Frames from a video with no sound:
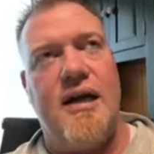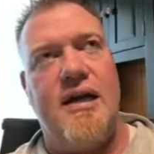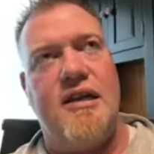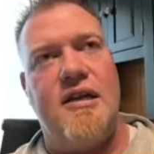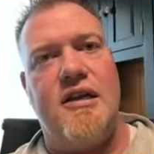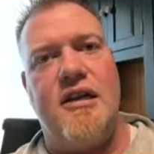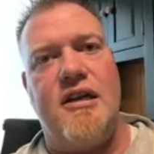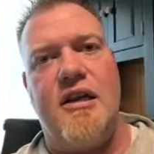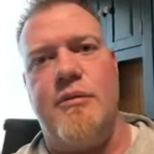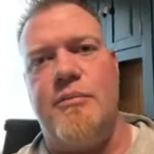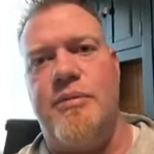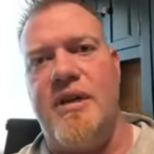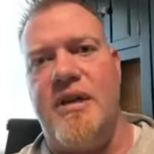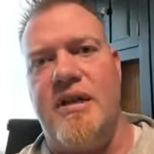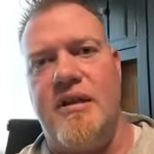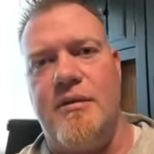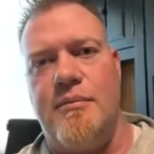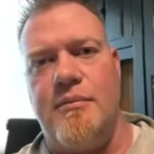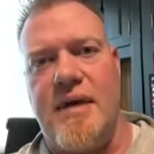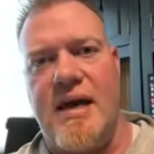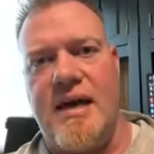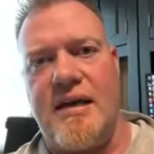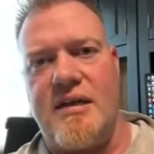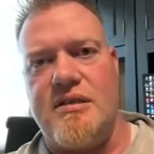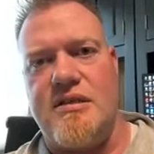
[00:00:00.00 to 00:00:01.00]
I ended up hitting the
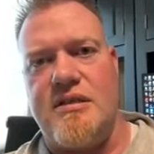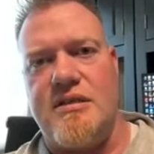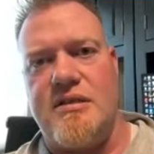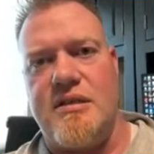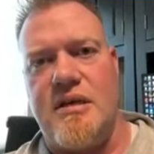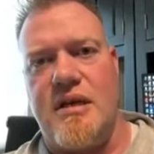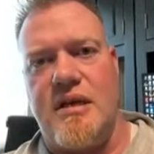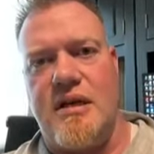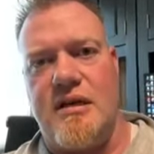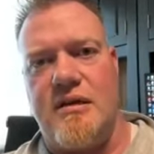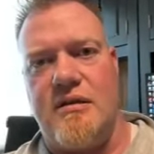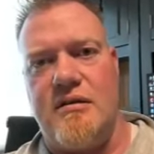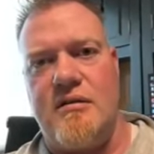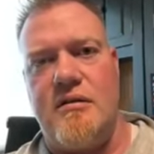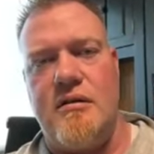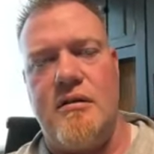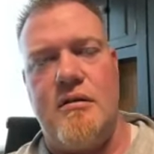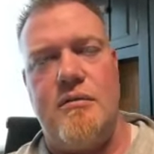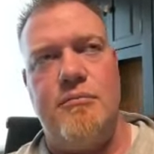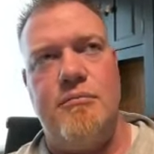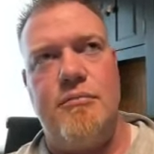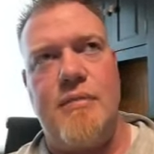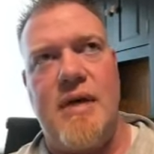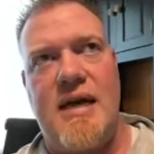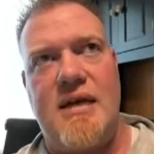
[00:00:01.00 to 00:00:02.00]
max
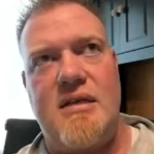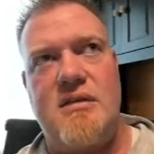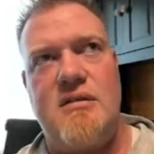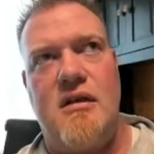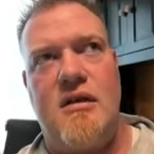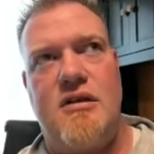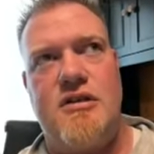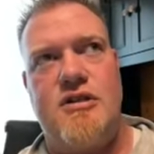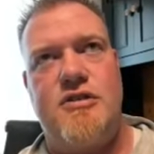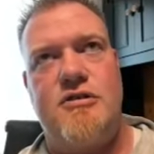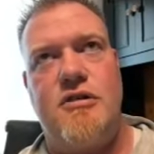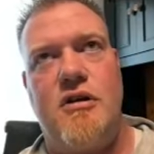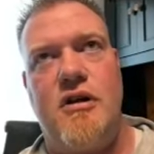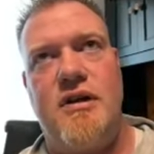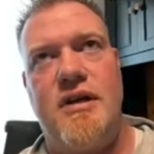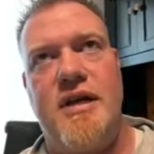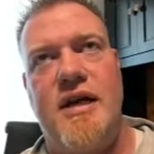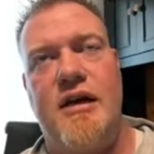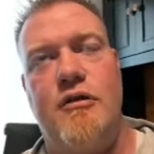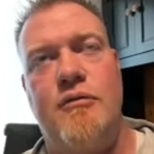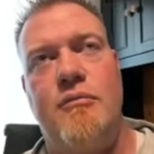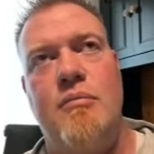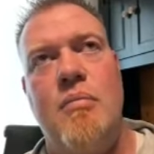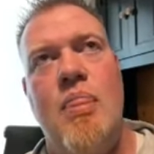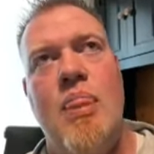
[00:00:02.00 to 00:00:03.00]
loss
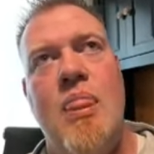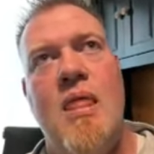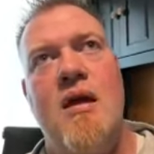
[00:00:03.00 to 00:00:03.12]
drawdown.